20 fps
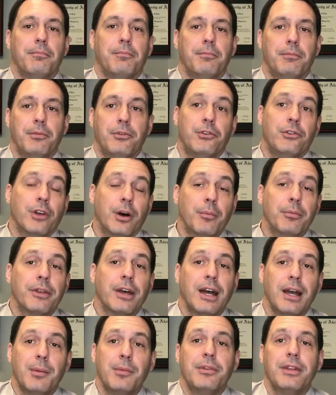
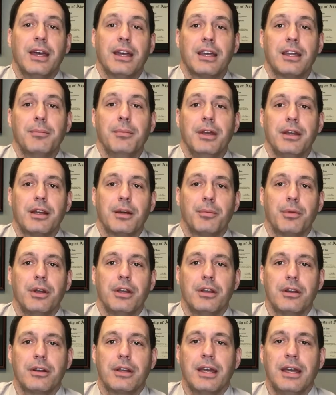Sometimes that can make or
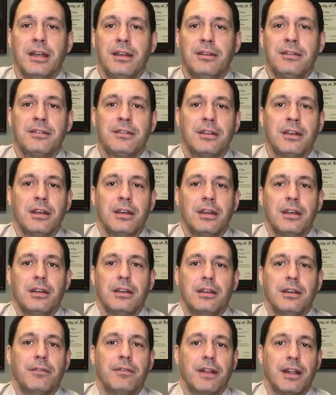break your case
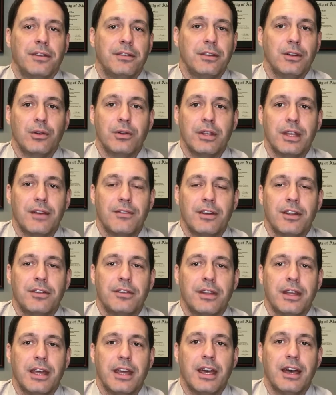if that's the only evidence
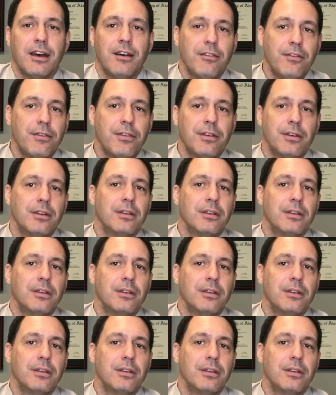they have.